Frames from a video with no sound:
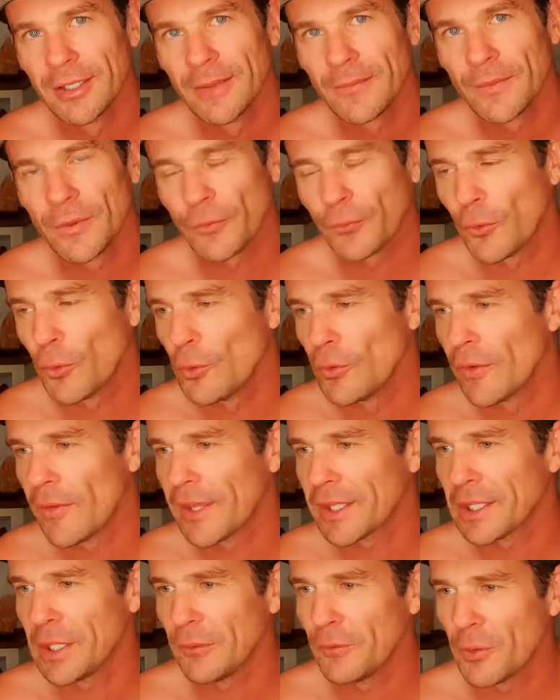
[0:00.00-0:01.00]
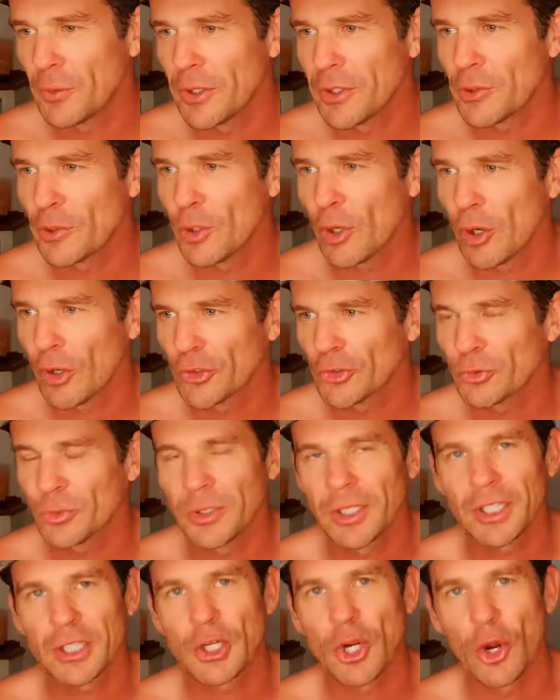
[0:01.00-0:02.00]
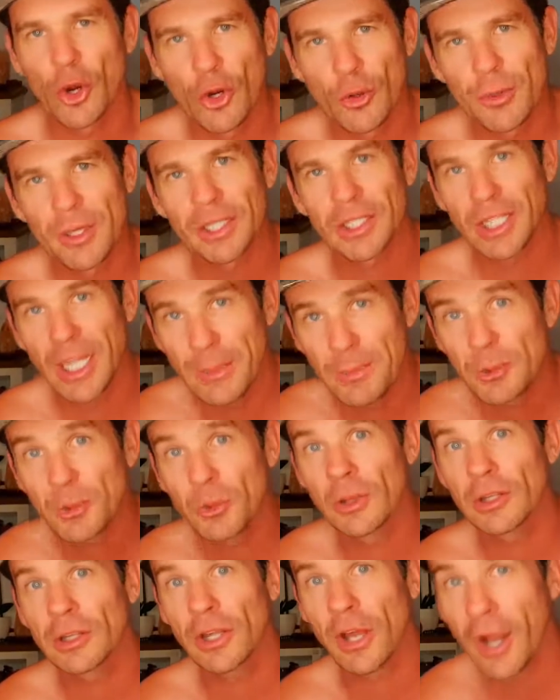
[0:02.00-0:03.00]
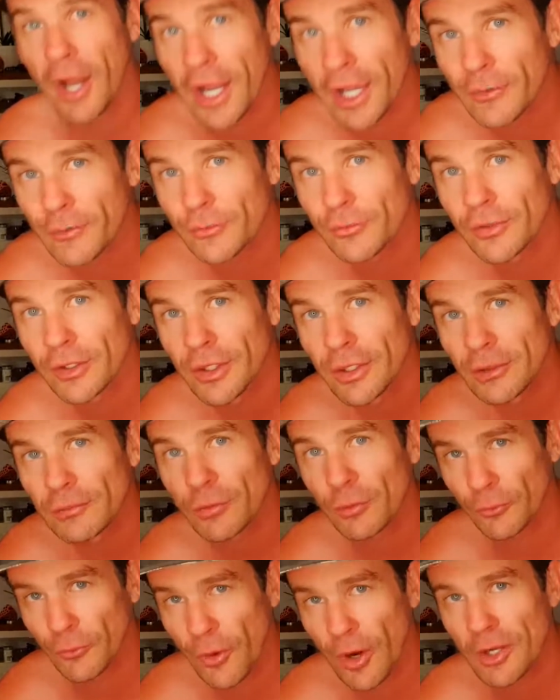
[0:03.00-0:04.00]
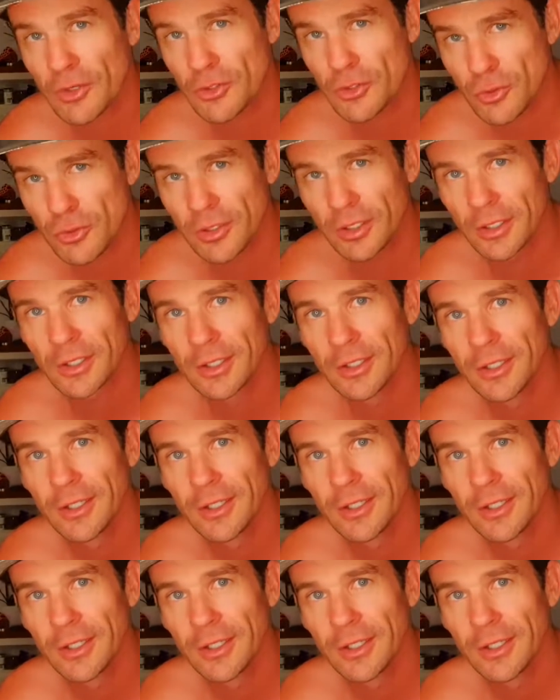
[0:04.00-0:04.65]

The food that they give you when you're in a hospital in a coma to keep you alive, refined sugar.